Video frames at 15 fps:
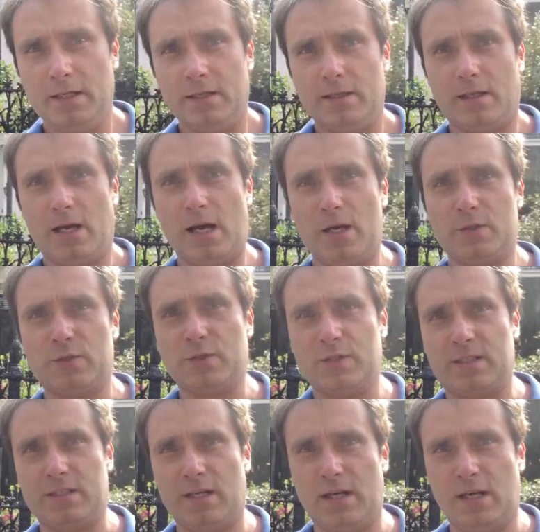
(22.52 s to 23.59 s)
The house
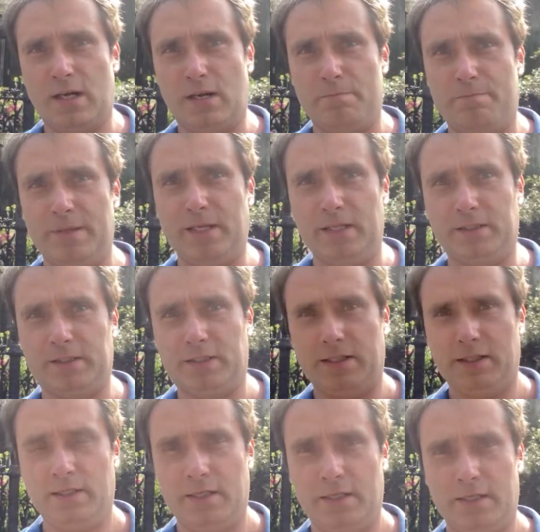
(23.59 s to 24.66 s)
was built
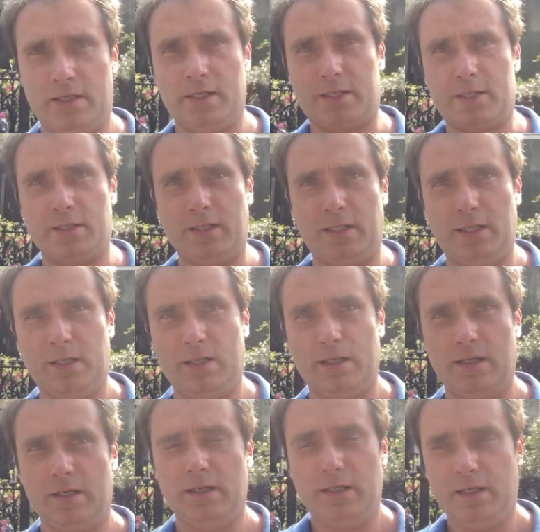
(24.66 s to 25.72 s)
initially
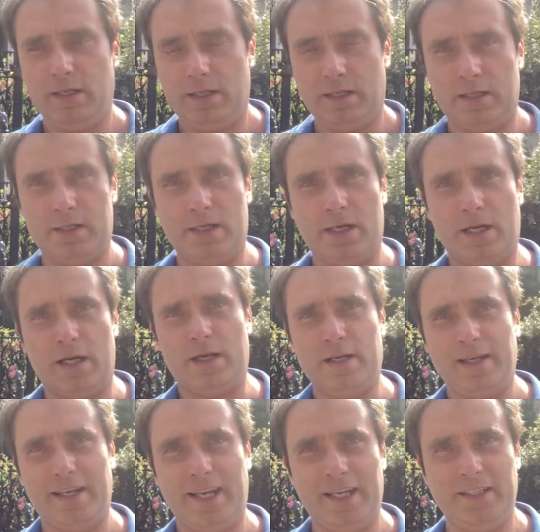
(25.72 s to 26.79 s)
in
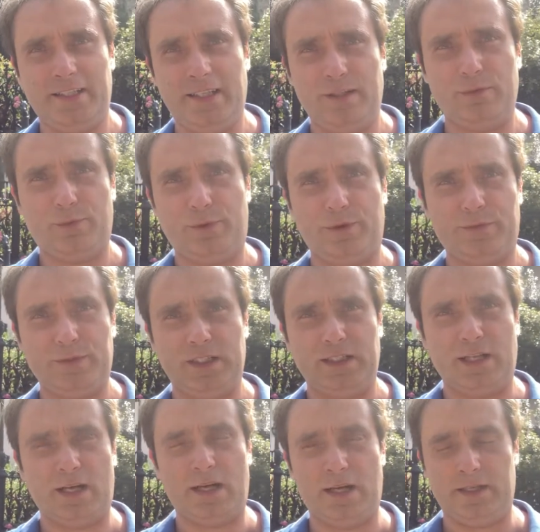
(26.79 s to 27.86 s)

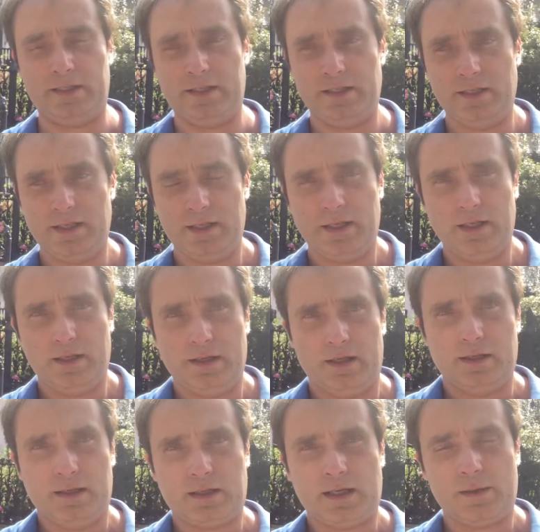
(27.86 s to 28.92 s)
1859,
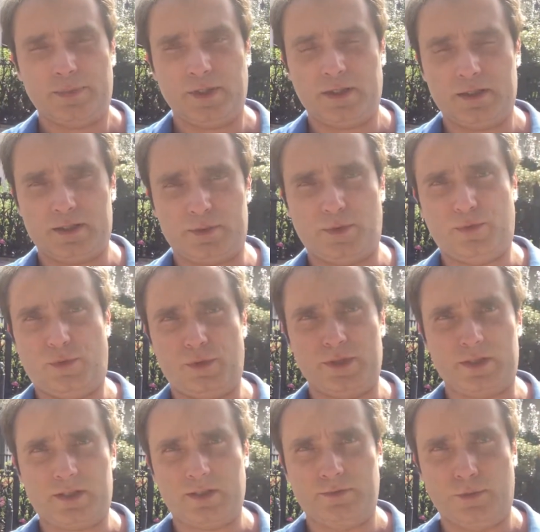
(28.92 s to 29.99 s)
a couple of years before
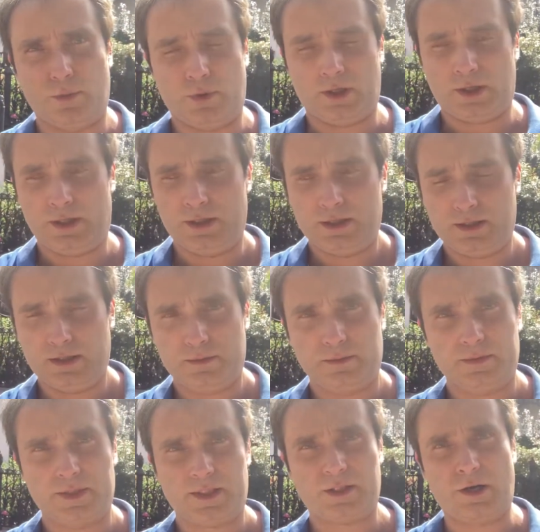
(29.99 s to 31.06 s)
the Civil War
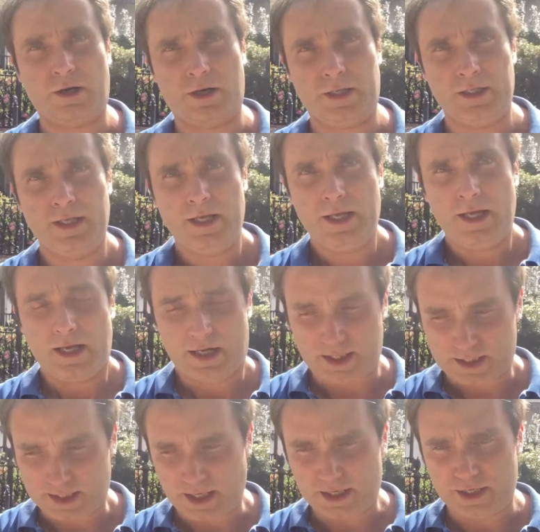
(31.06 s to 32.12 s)
started. And I
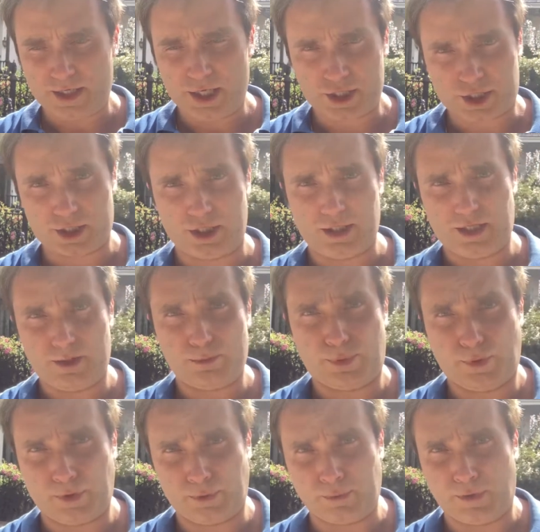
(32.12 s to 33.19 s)
said initially,
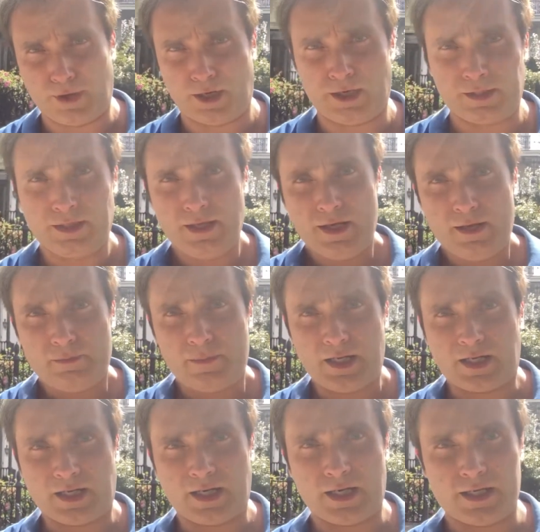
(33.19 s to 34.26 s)
important word,
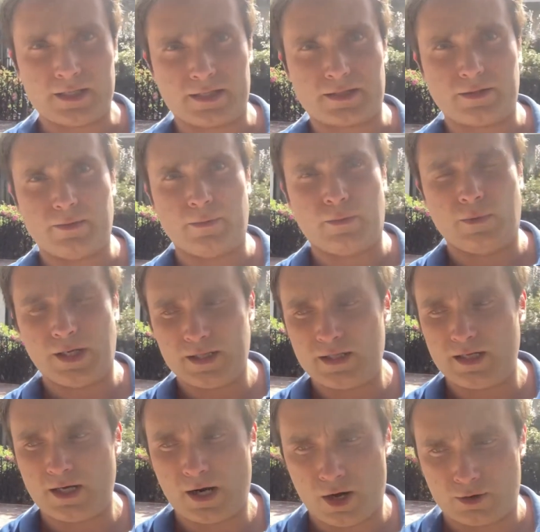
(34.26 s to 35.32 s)
because when
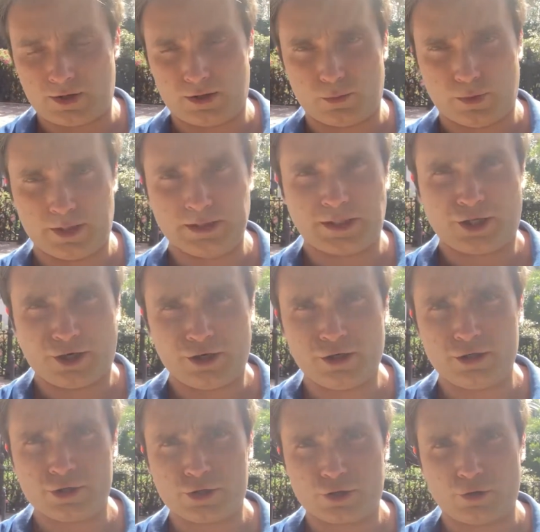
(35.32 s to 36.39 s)
the owner, when
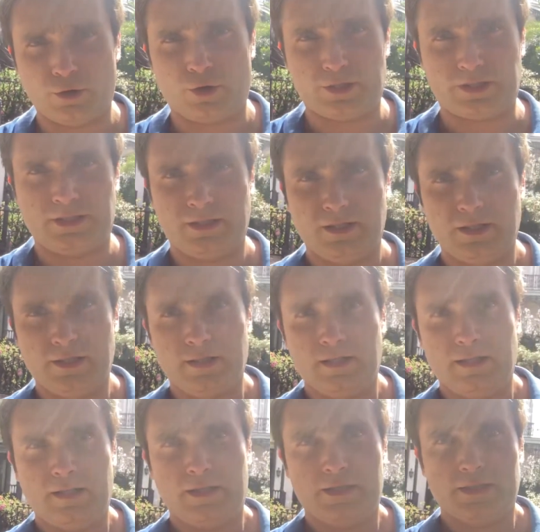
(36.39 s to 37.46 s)
Colonel Short
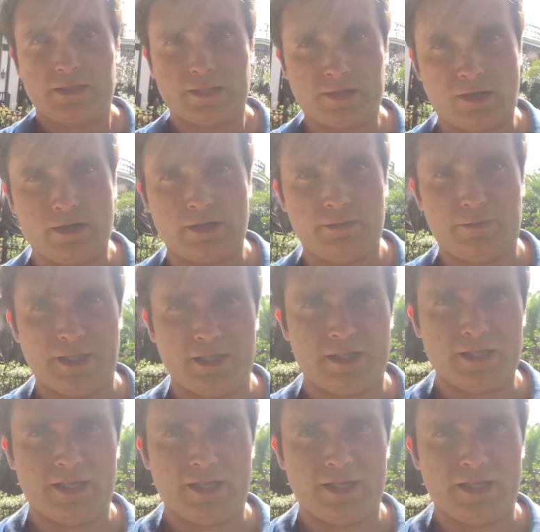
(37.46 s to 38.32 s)
started building